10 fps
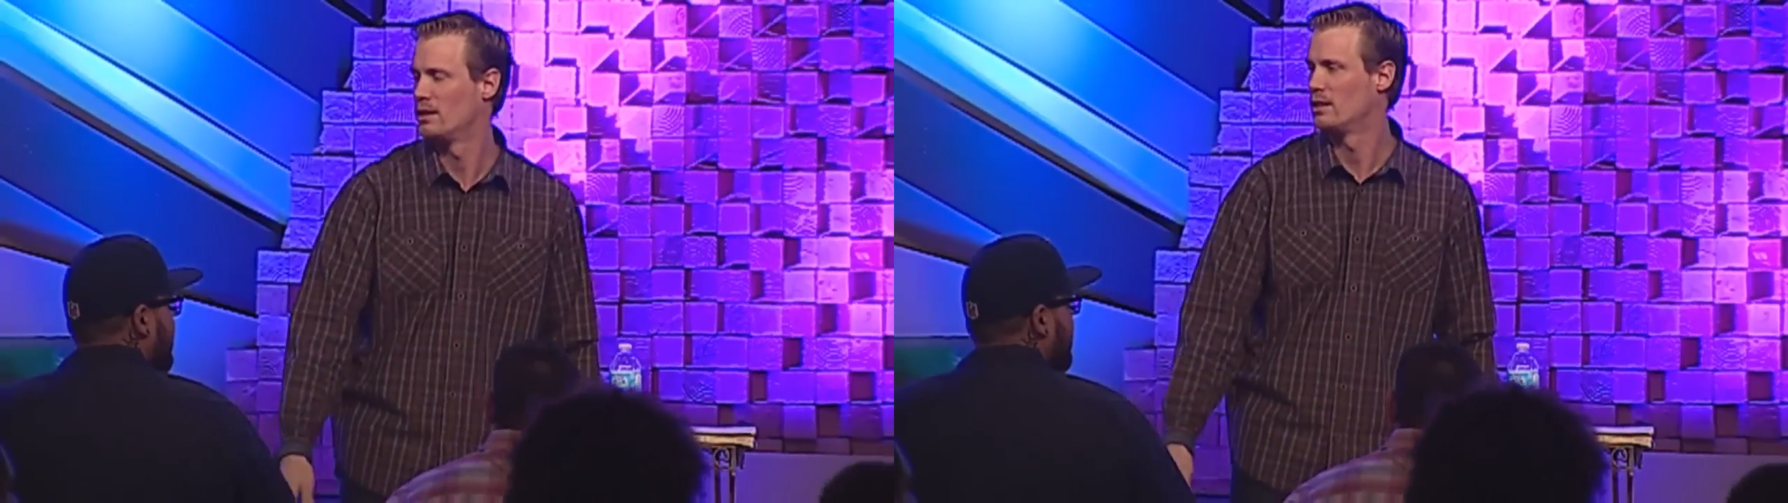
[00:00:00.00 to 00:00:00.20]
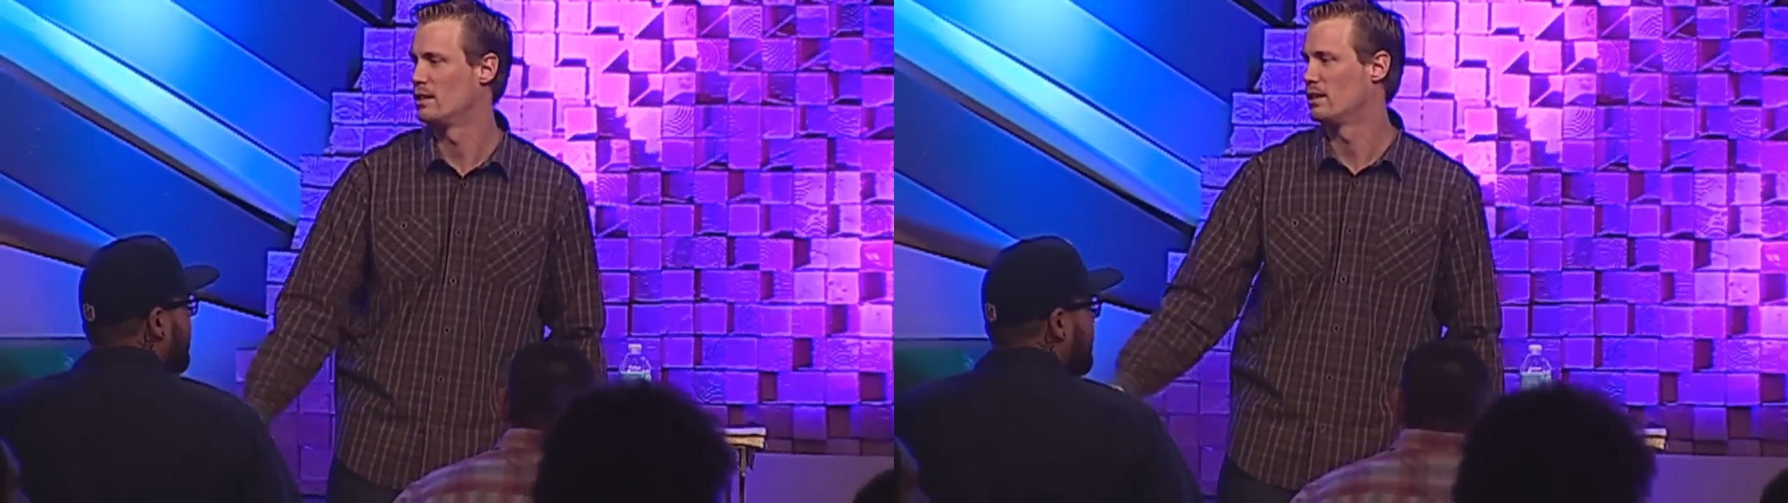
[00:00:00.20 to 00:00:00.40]

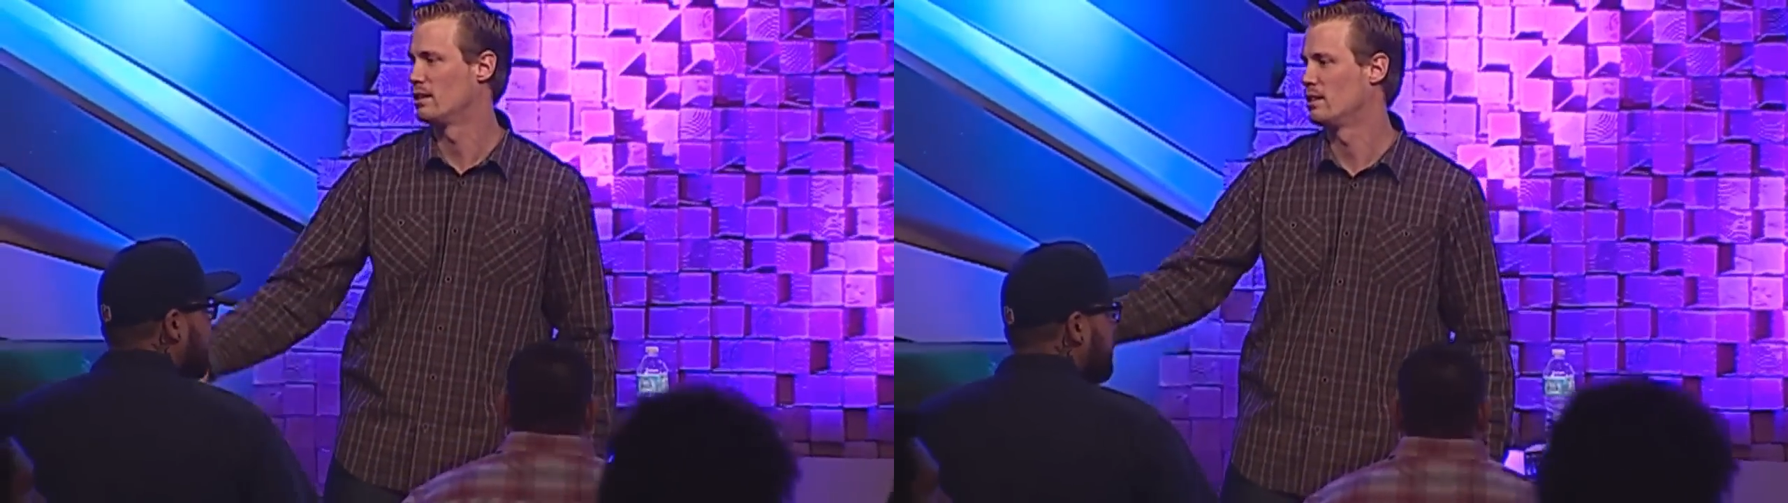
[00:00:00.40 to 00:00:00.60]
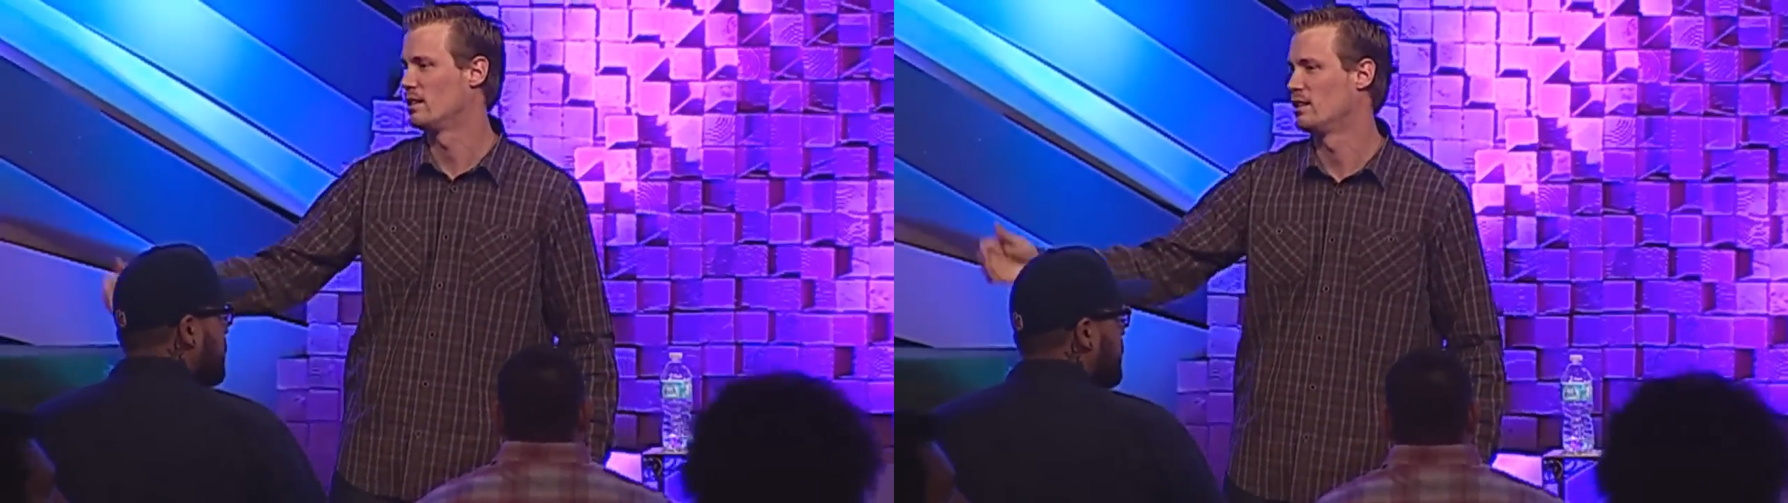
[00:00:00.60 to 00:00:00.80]

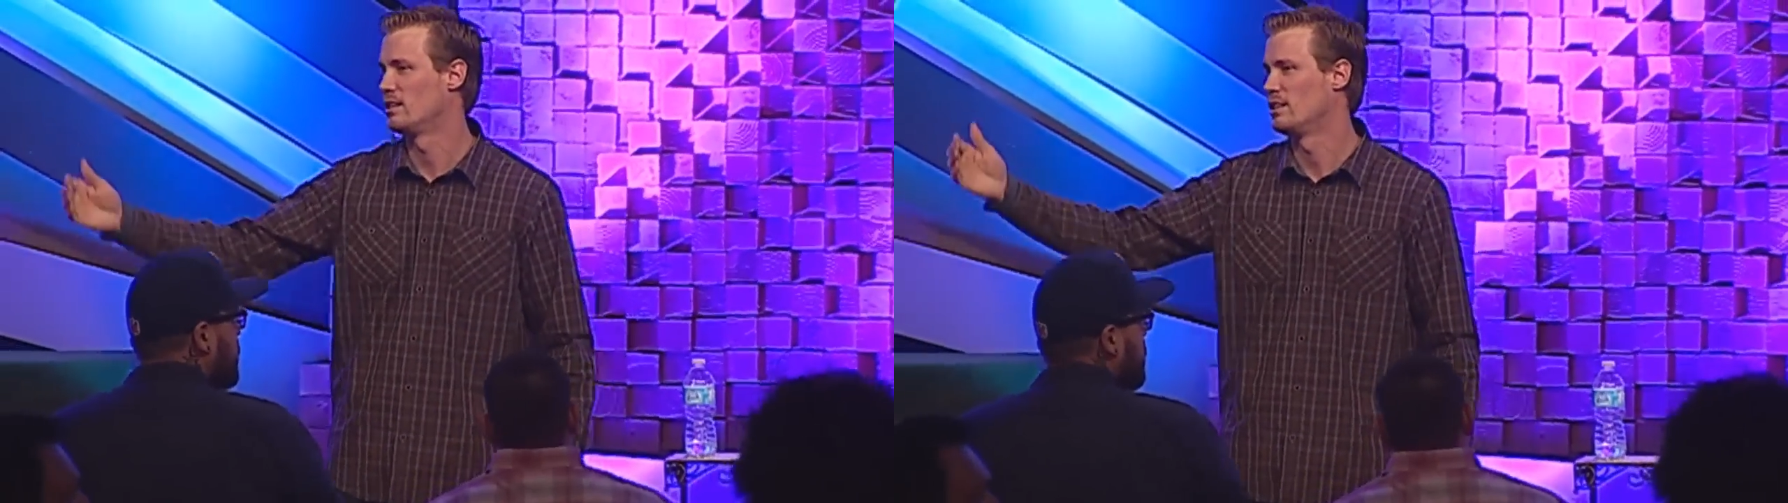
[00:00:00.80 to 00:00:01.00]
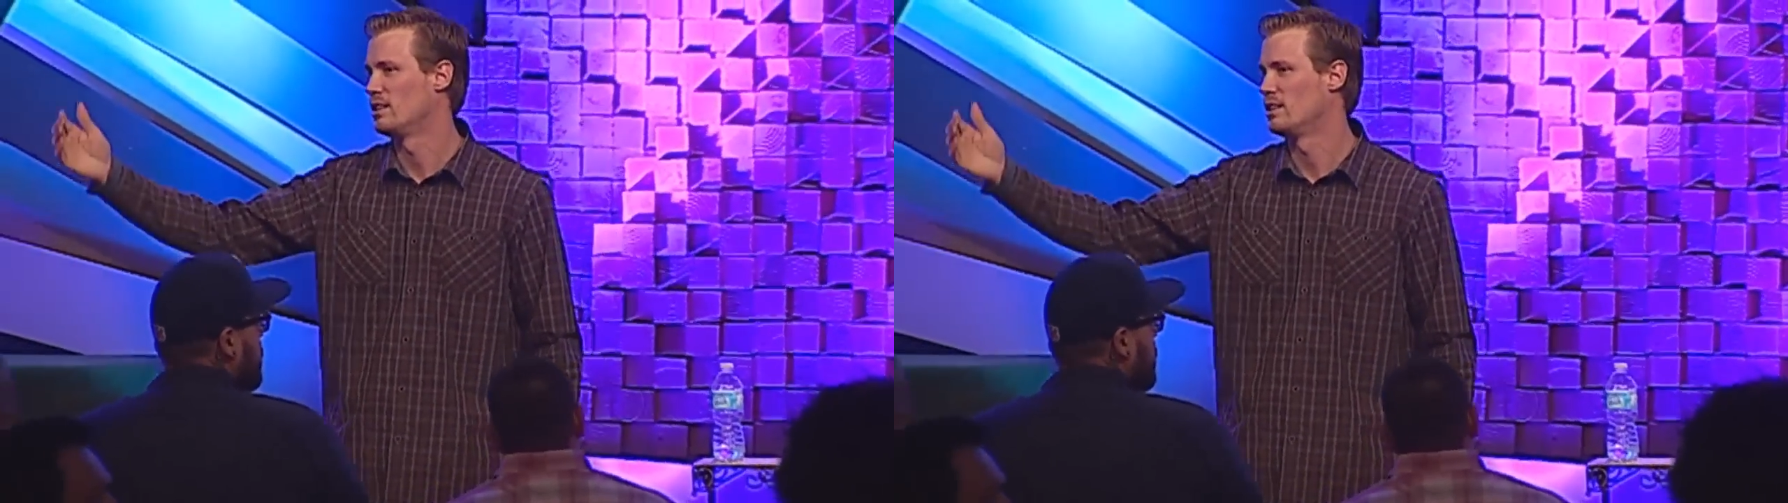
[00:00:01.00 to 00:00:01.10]
Jesus,